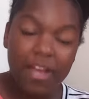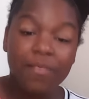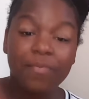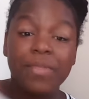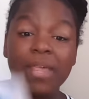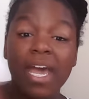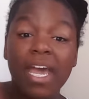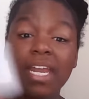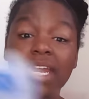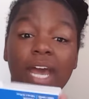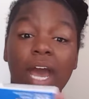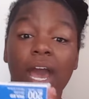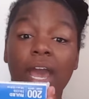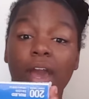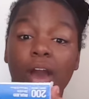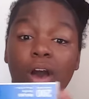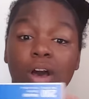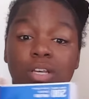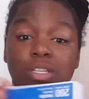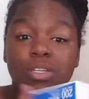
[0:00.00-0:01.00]
Then I
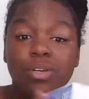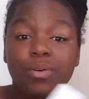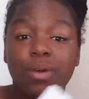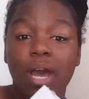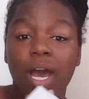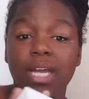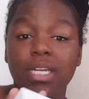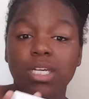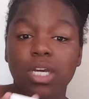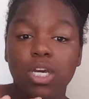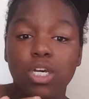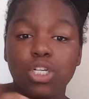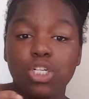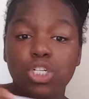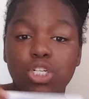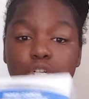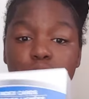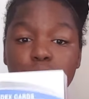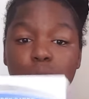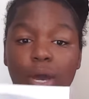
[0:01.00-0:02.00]
also got
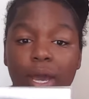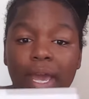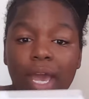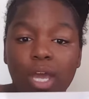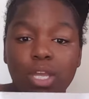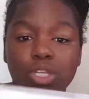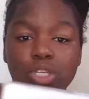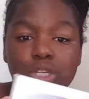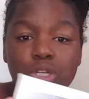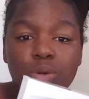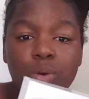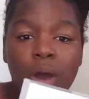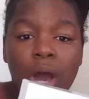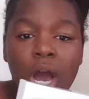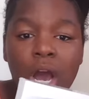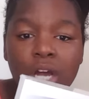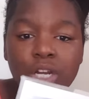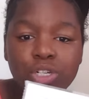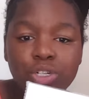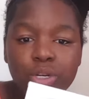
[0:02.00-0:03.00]
two a
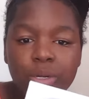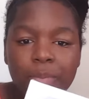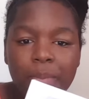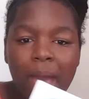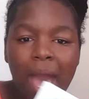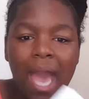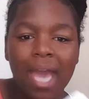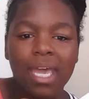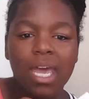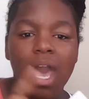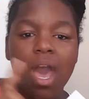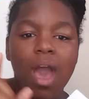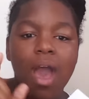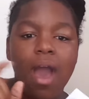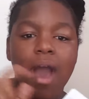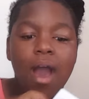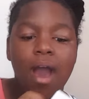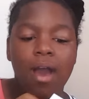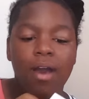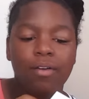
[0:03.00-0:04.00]
200 pack
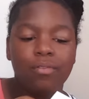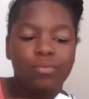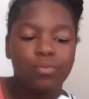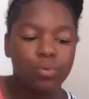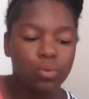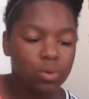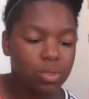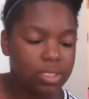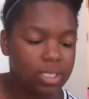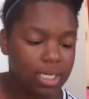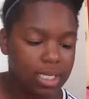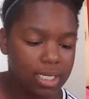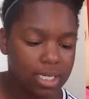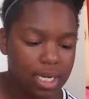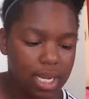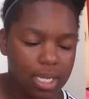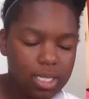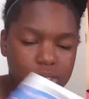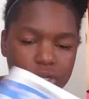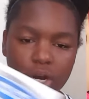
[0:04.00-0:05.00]
of ruled
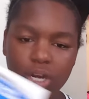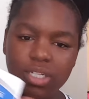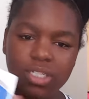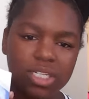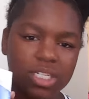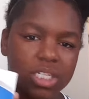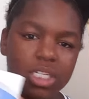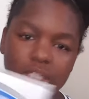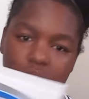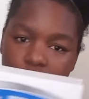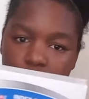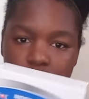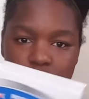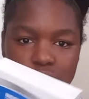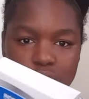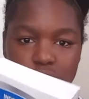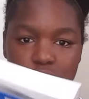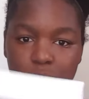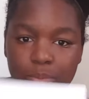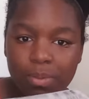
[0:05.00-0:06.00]
index cards, and these are
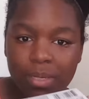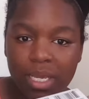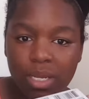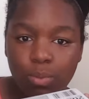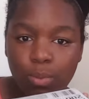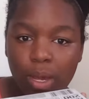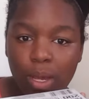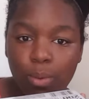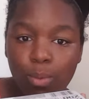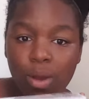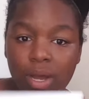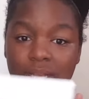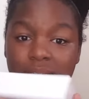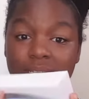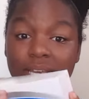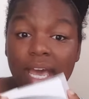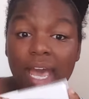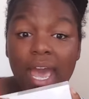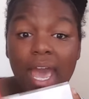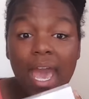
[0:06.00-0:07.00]
just your plain white ones,
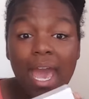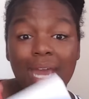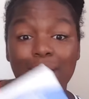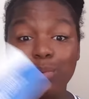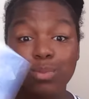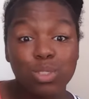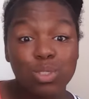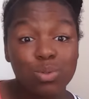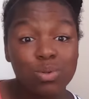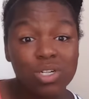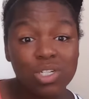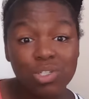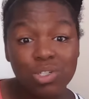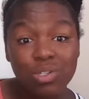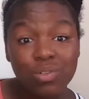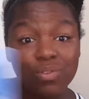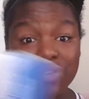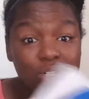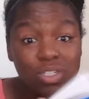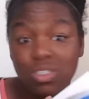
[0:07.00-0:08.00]
and it was
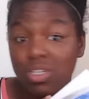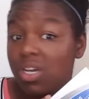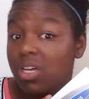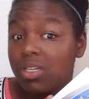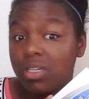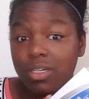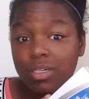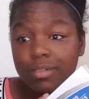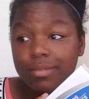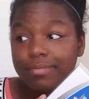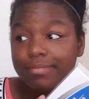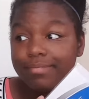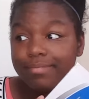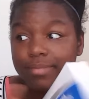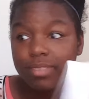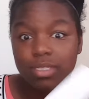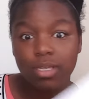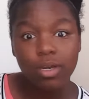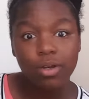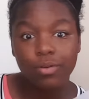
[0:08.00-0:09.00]
200 for a dollar.
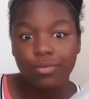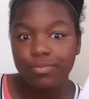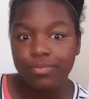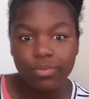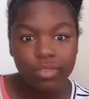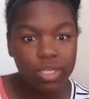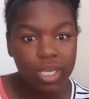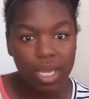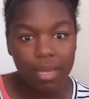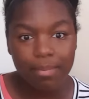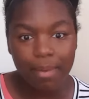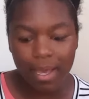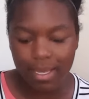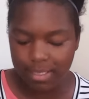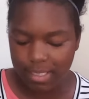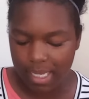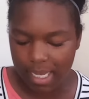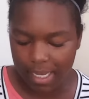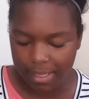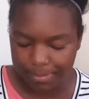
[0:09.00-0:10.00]
So can't pass
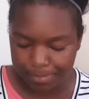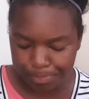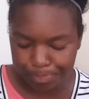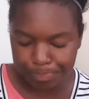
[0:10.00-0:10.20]
that.